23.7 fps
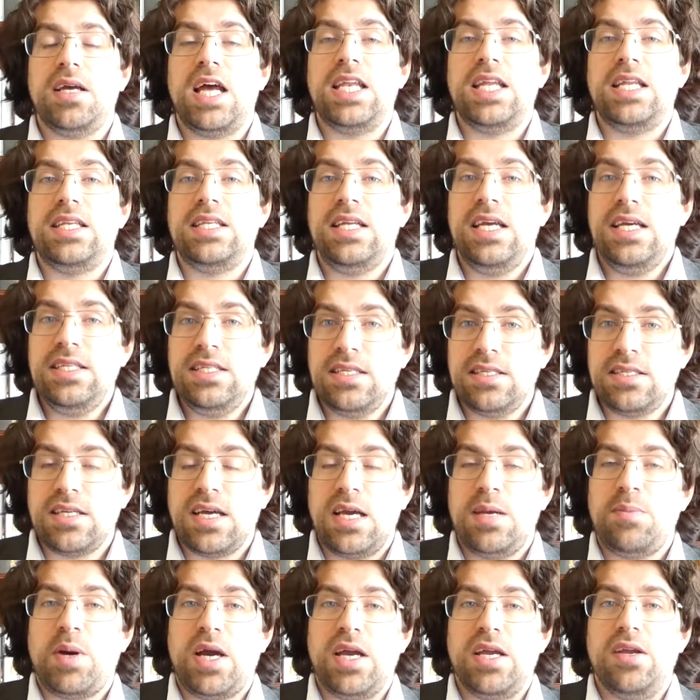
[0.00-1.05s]
and the data
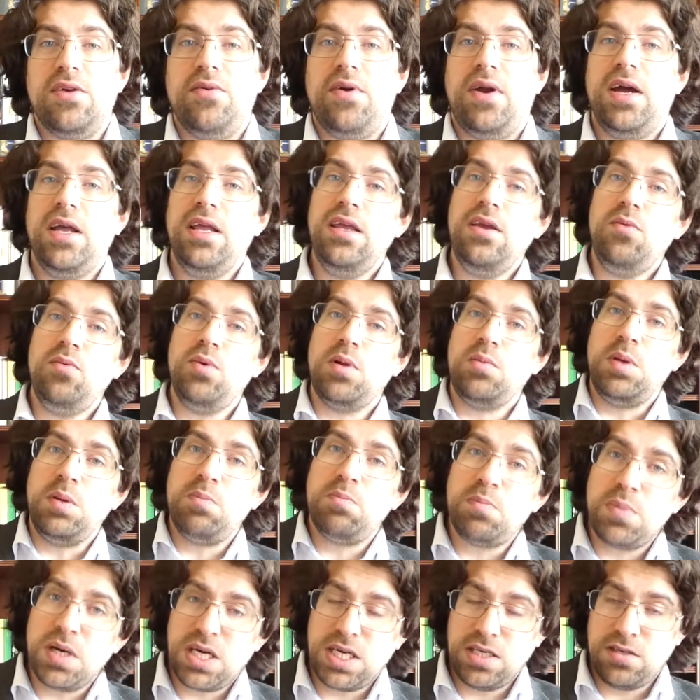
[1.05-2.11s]
type IRI will be
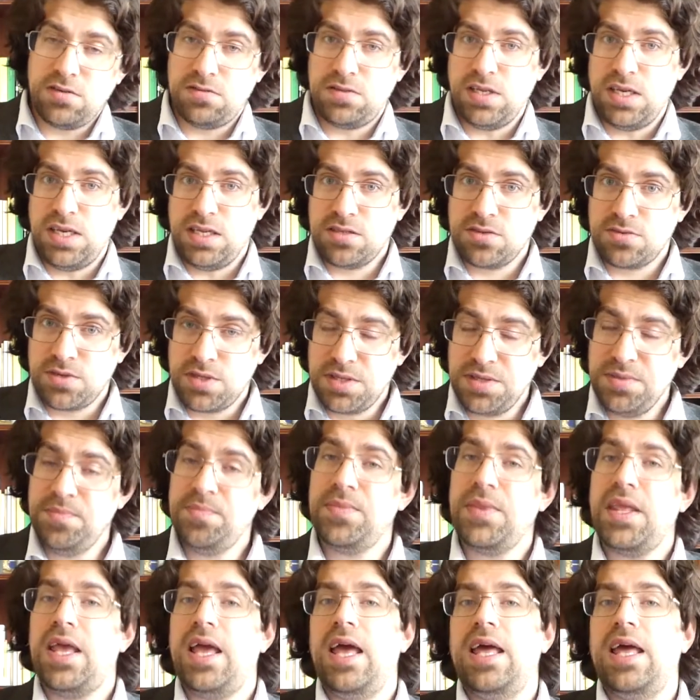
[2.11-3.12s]
part of the literal,